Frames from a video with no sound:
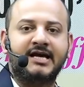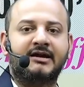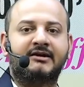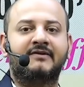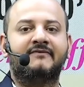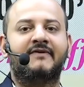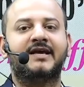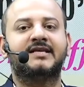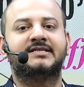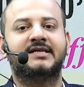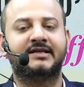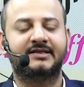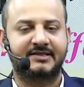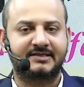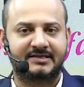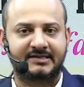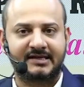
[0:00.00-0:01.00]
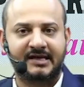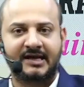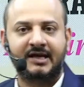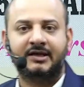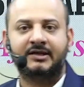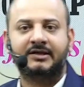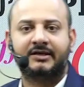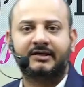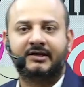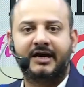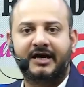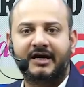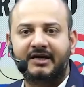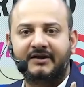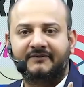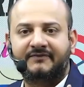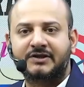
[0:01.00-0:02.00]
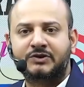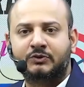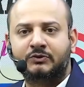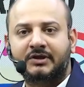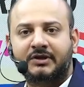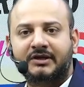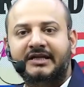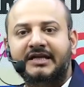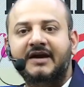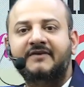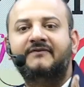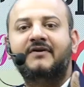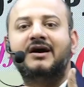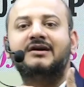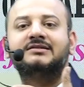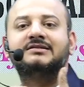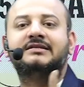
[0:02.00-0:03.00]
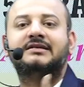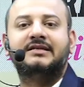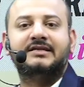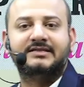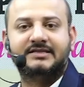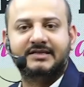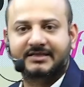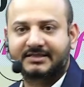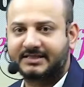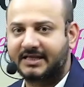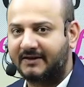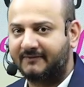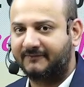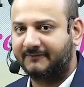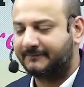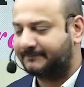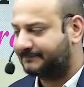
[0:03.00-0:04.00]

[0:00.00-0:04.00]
revising this current affairs through the TFR series itself.